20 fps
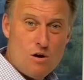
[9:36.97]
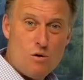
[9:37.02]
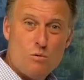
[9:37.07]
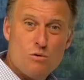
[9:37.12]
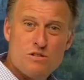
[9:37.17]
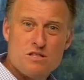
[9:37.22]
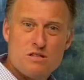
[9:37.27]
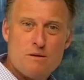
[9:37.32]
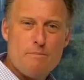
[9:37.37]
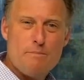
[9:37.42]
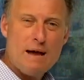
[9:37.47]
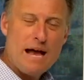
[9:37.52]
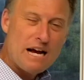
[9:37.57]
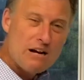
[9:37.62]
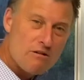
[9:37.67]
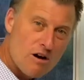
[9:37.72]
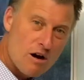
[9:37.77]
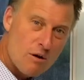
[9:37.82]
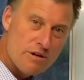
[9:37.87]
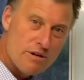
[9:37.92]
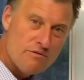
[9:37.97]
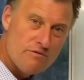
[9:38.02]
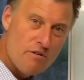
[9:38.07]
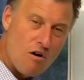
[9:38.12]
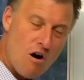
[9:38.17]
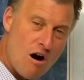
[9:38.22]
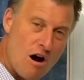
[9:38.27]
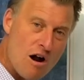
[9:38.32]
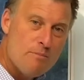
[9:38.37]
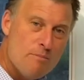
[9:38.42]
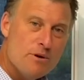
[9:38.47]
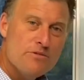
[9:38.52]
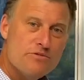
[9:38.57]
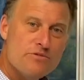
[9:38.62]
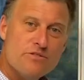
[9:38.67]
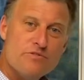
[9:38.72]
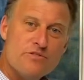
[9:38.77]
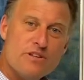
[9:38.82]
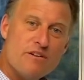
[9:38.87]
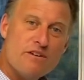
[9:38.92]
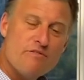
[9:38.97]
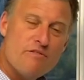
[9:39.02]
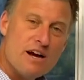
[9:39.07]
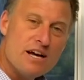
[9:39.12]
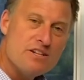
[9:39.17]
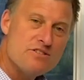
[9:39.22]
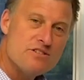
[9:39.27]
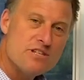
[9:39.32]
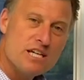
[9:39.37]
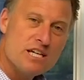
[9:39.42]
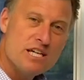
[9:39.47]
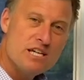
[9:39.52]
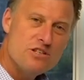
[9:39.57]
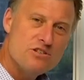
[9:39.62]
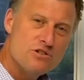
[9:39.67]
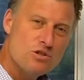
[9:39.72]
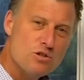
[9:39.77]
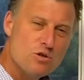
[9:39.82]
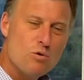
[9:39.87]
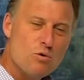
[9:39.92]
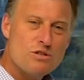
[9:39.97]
What's the macro environment that they're facing into?